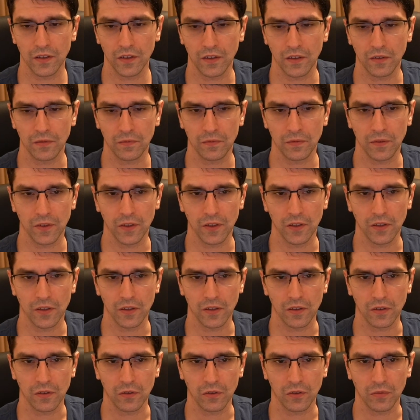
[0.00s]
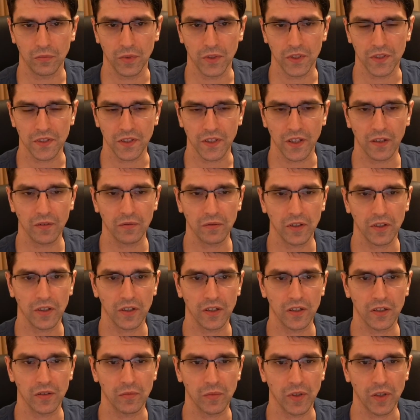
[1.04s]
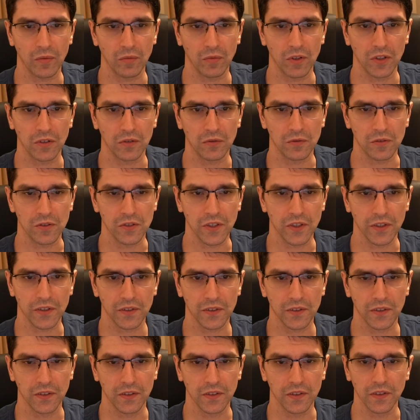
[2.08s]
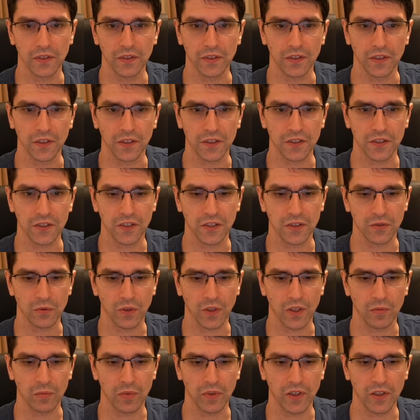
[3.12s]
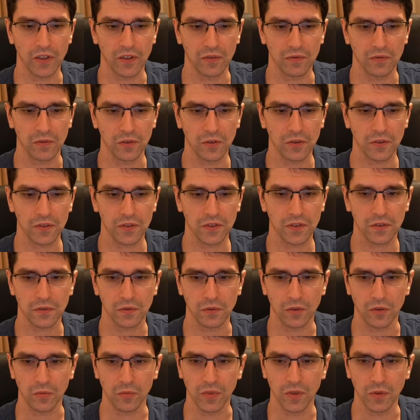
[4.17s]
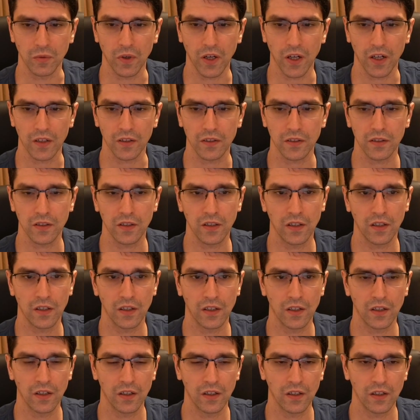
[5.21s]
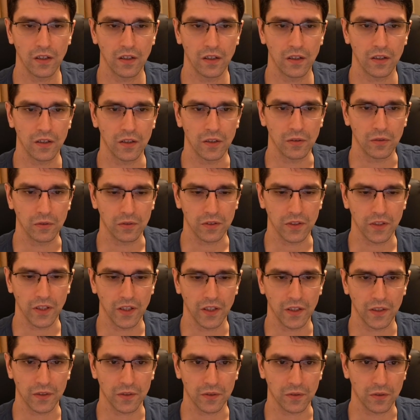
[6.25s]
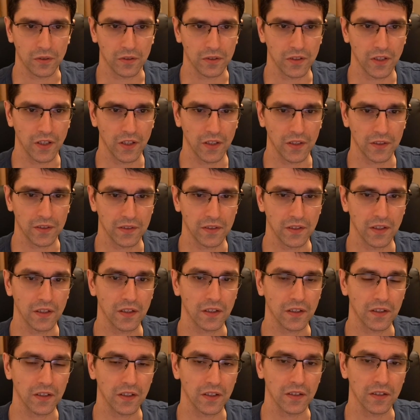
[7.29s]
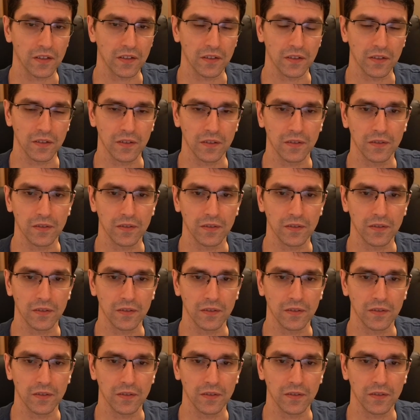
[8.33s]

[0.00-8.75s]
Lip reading: if rook b7, maybe to just exchange one pair of rooks, rook b1, rook takes. Then again,